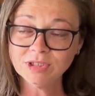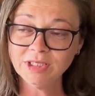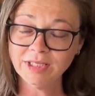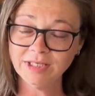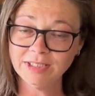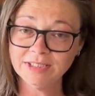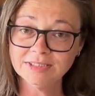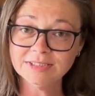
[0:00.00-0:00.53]
He
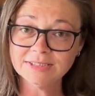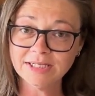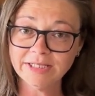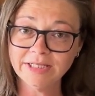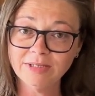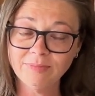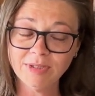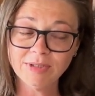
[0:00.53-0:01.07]
needs a
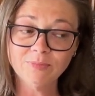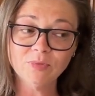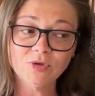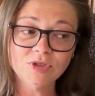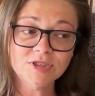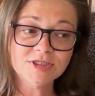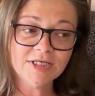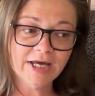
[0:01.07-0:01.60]
little bit more
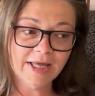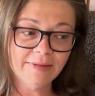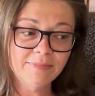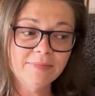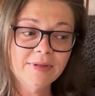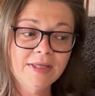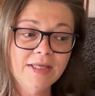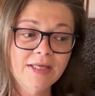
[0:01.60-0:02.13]
time,
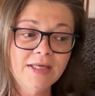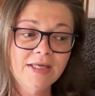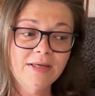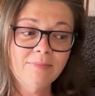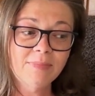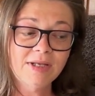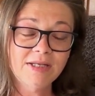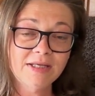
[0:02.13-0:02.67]

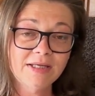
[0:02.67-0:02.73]
but